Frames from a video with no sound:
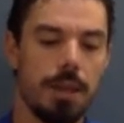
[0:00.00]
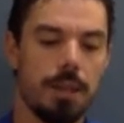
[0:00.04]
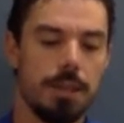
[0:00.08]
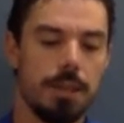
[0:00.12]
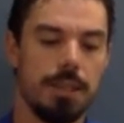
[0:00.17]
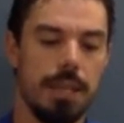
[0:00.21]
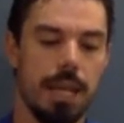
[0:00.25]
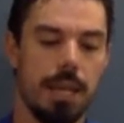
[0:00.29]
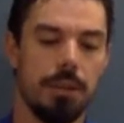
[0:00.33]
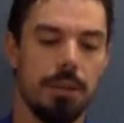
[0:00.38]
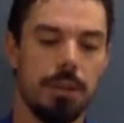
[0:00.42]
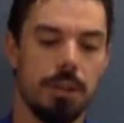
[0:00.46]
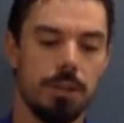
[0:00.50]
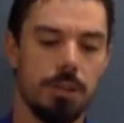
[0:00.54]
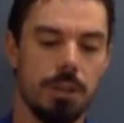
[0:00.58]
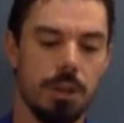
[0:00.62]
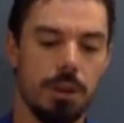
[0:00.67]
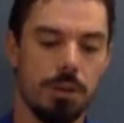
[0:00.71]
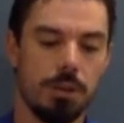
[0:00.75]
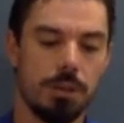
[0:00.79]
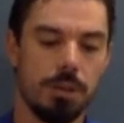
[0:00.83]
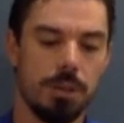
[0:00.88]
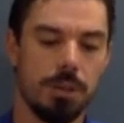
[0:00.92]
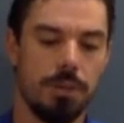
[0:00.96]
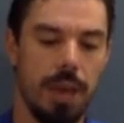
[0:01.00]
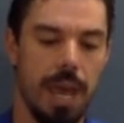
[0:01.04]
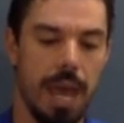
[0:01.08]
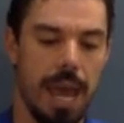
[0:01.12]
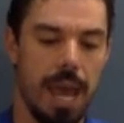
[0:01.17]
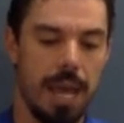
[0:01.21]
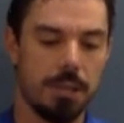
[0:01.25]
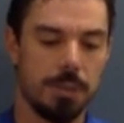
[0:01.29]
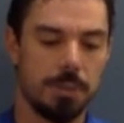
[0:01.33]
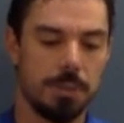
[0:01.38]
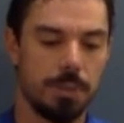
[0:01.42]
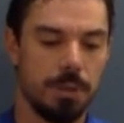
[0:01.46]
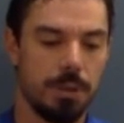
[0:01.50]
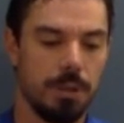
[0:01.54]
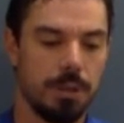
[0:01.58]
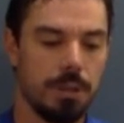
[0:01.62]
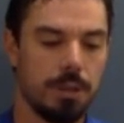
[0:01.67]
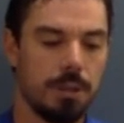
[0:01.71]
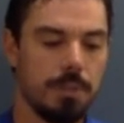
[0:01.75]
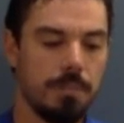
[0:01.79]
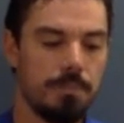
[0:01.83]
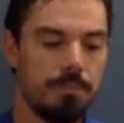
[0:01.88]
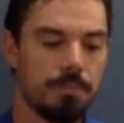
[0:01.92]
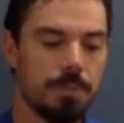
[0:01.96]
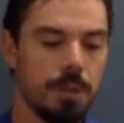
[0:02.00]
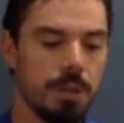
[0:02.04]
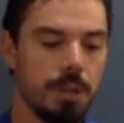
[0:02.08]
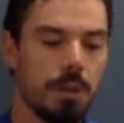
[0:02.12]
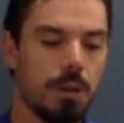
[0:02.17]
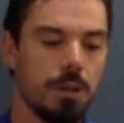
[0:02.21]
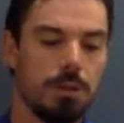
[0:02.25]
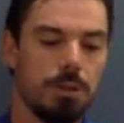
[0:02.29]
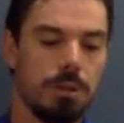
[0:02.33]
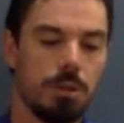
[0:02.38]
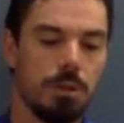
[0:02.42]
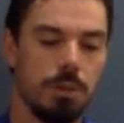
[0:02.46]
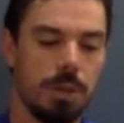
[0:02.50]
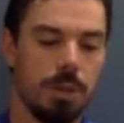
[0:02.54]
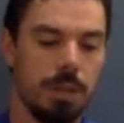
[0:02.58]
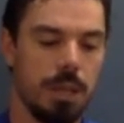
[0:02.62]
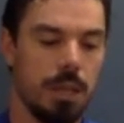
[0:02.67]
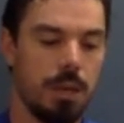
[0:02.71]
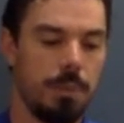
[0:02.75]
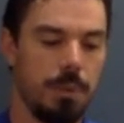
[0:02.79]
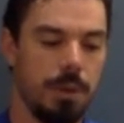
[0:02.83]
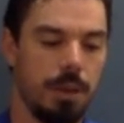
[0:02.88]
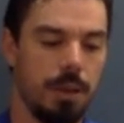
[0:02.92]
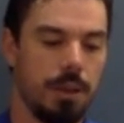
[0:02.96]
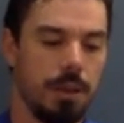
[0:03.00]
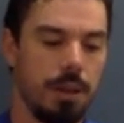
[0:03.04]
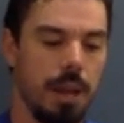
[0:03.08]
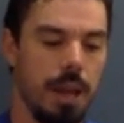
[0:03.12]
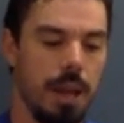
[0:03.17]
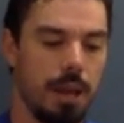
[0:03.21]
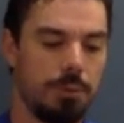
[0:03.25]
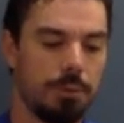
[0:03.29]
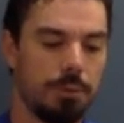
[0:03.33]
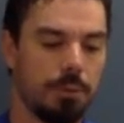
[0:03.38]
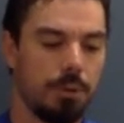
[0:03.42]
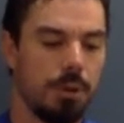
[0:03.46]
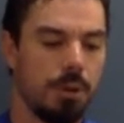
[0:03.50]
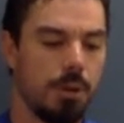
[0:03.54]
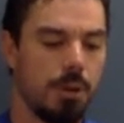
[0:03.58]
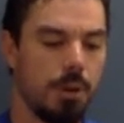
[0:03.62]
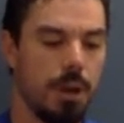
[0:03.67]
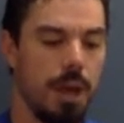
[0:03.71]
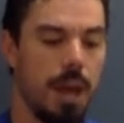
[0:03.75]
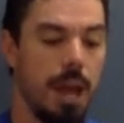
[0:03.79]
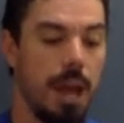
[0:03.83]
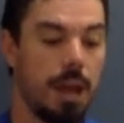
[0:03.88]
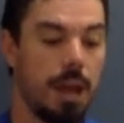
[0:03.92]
daily dose of aspirin to inhibit oh